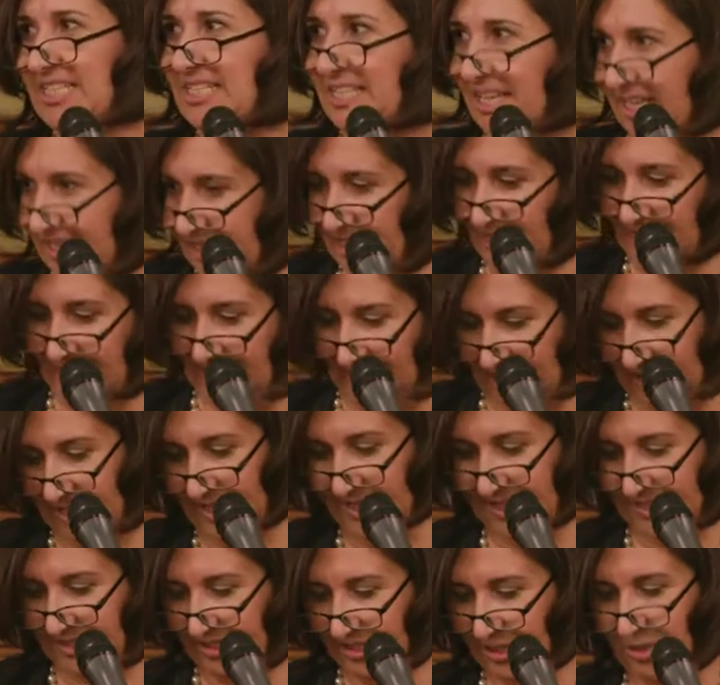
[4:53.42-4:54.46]
son,
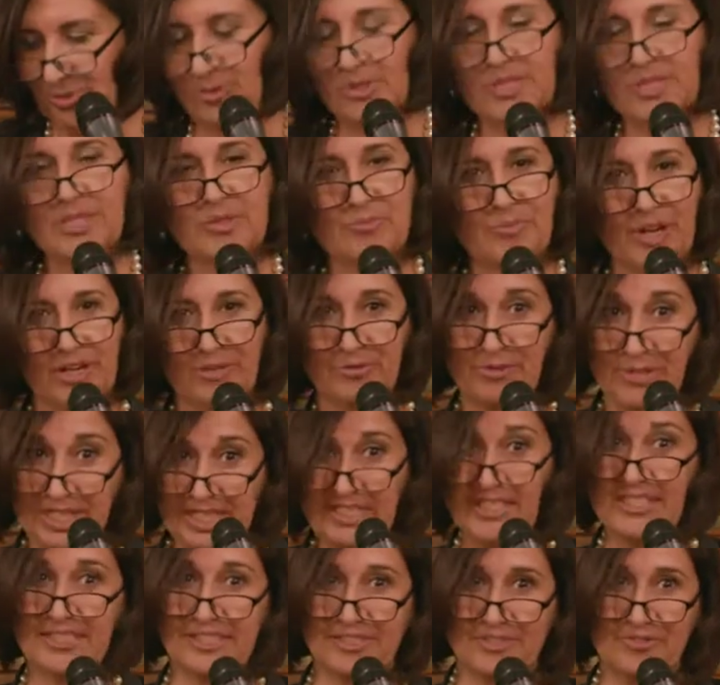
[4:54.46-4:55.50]
Alex, who is my
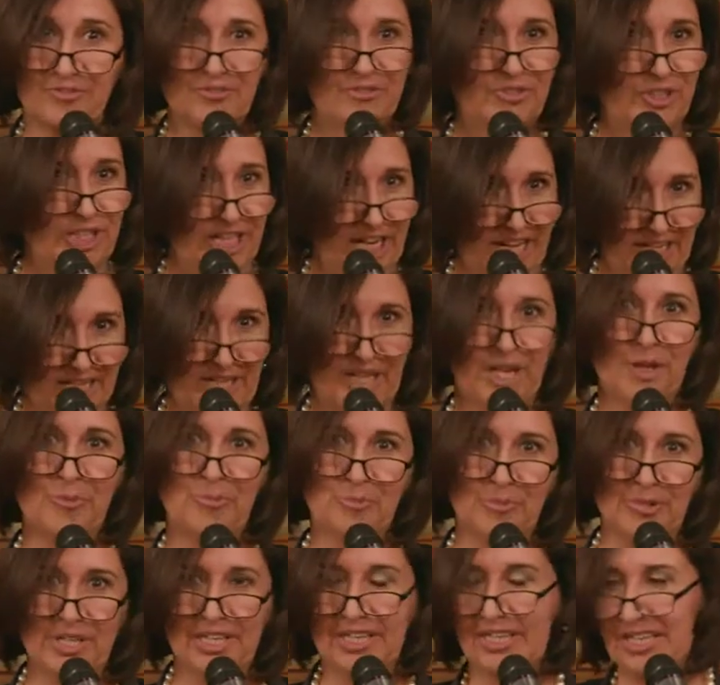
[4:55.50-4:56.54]
reason for getting
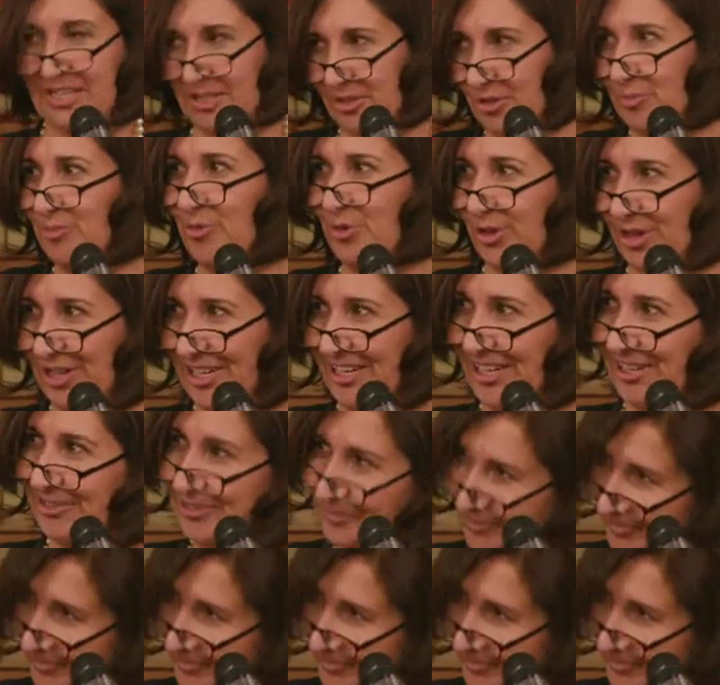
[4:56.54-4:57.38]
up in the morning.